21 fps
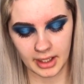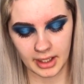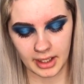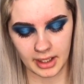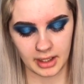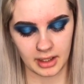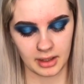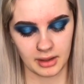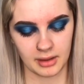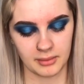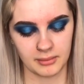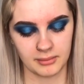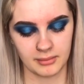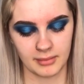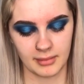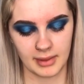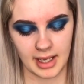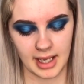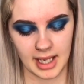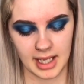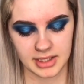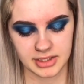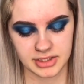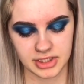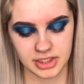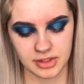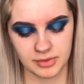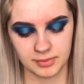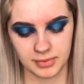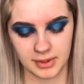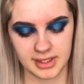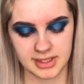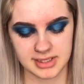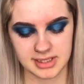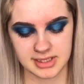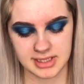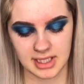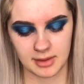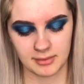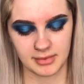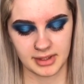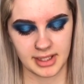I do blend
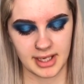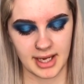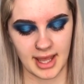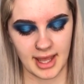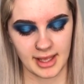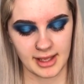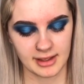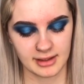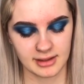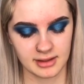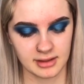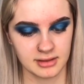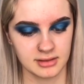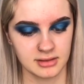it down my neck.